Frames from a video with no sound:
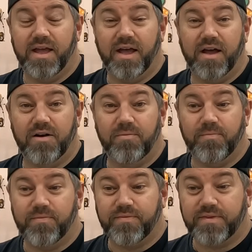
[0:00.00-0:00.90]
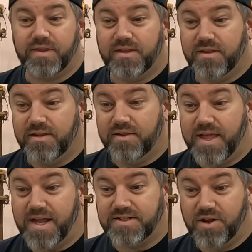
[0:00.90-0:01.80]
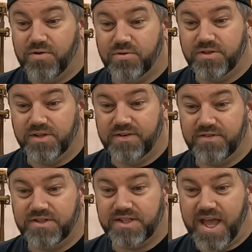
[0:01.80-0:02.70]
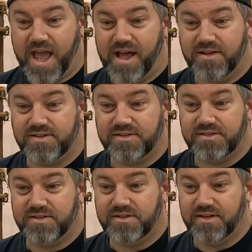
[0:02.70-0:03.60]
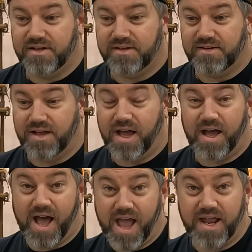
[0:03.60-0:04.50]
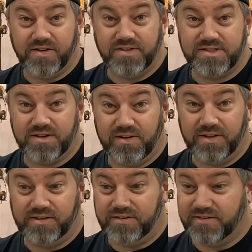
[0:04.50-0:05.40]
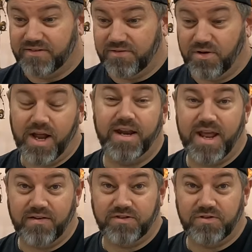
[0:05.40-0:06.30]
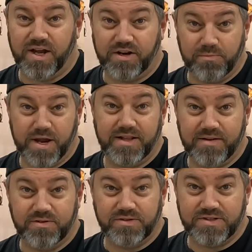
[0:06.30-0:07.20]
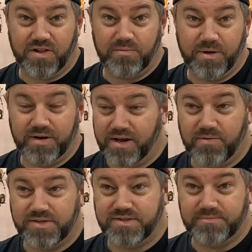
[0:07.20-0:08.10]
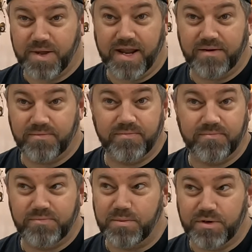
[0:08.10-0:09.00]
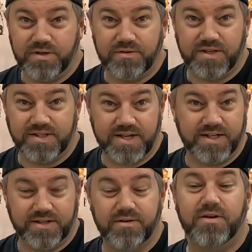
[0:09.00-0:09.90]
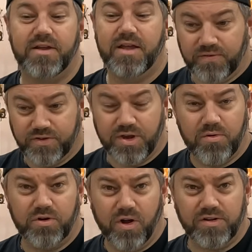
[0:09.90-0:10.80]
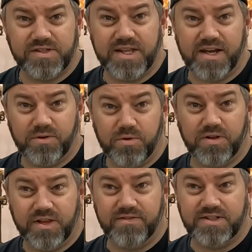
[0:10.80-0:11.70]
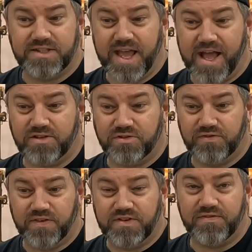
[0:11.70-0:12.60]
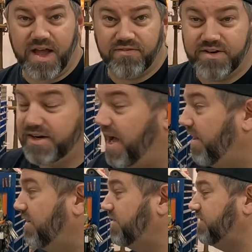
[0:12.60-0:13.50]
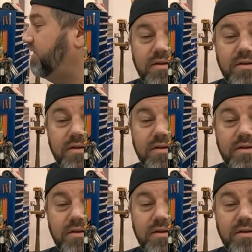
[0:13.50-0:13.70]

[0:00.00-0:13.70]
That total delivered to the house, I had to install it. Well, I didn't have to. I could have paid them to install it, but I wasn't paying people to do things I can do. The total cost of that door delivered to the house was $5,500.